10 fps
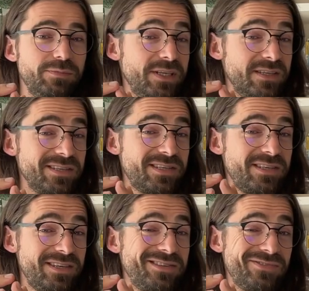business
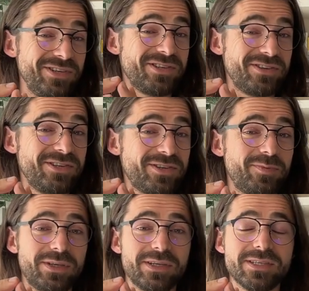needs research
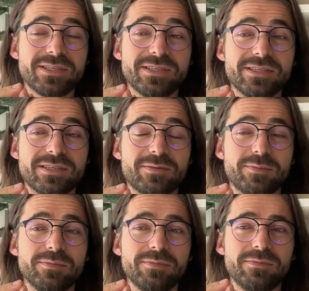because in
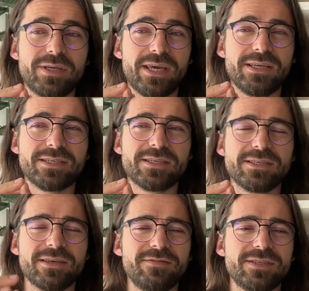some
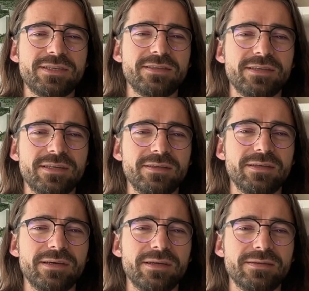cases I've seen that
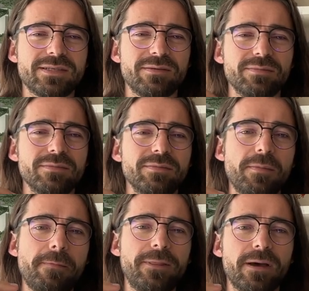uh, some
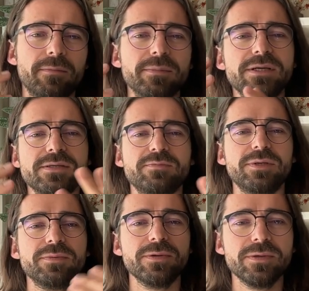companies,
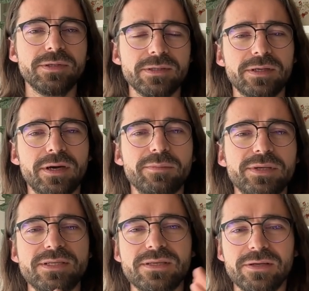people in the
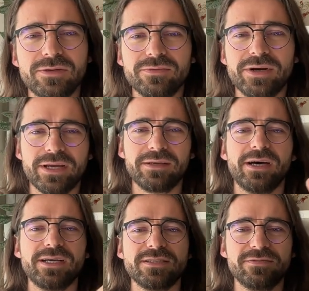companies, they don't
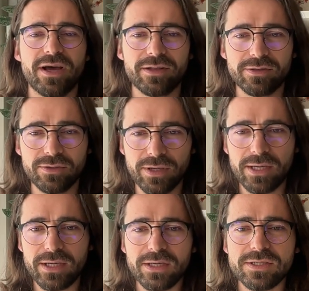recognize the value.
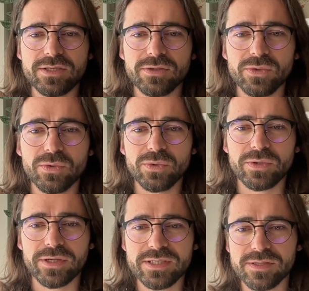So
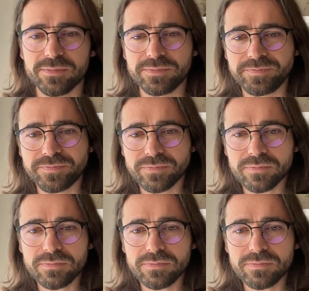there are some